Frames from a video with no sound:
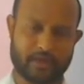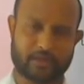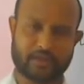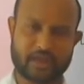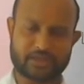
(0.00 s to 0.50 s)

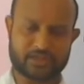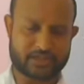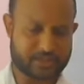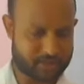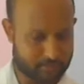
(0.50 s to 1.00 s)
The touch is
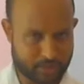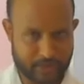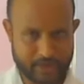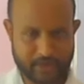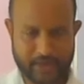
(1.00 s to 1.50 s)
the stimuli
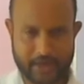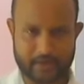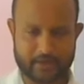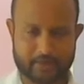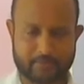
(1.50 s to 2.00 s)

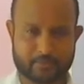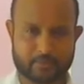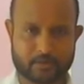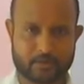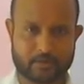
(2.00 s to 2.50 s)

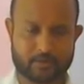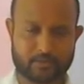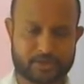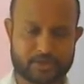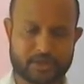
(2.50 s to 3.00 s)

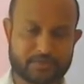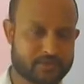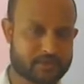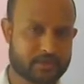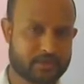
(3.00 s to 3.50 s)
which
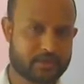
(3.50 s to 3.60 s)
gives